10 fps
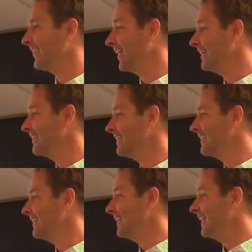Right?
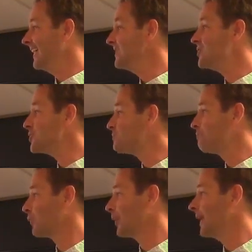He's just
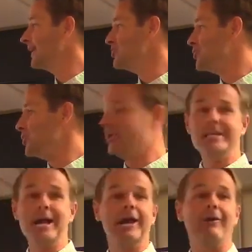praying
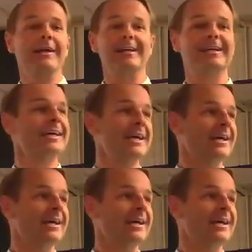generic,